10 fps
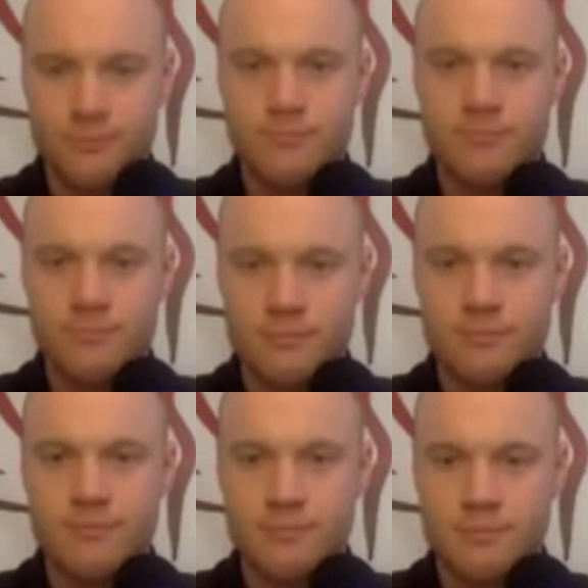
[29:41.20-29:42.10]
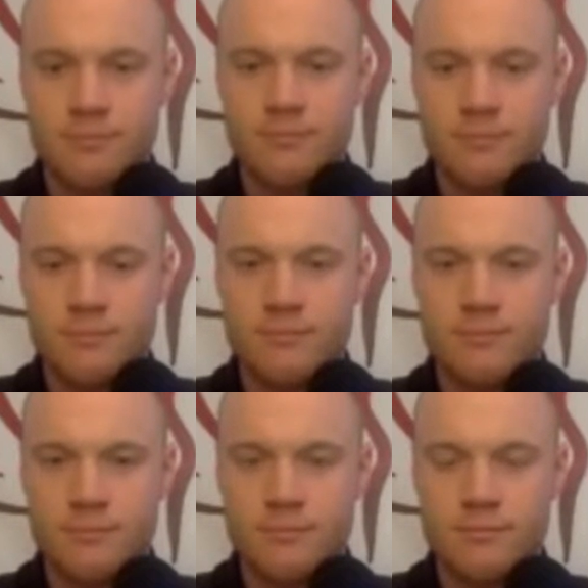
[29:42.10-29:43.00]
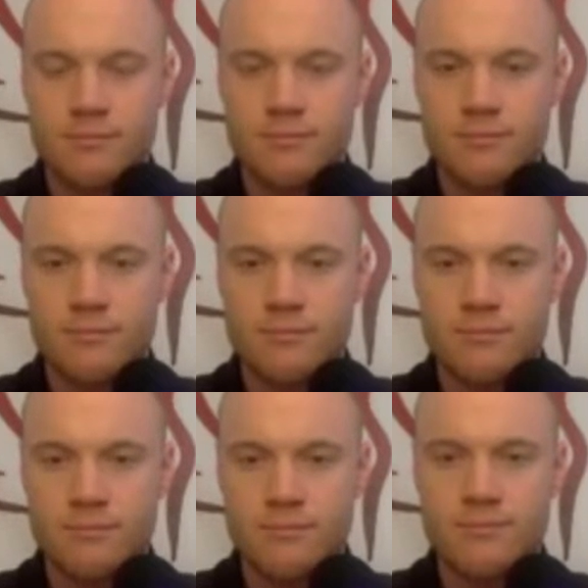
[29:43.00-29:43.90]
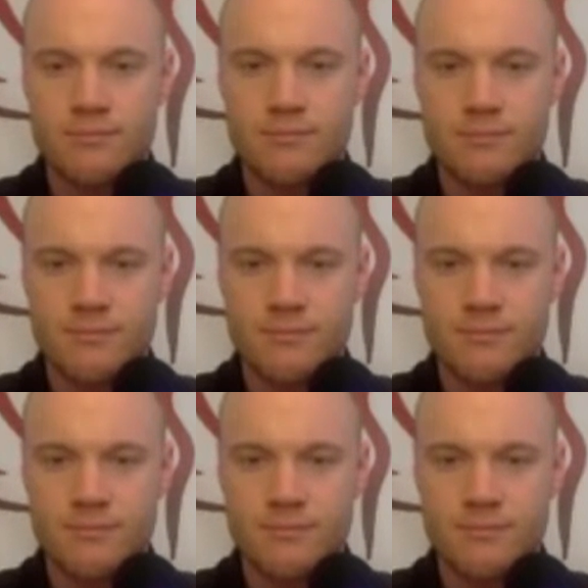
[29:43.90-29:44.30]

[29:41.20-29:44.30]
(silent)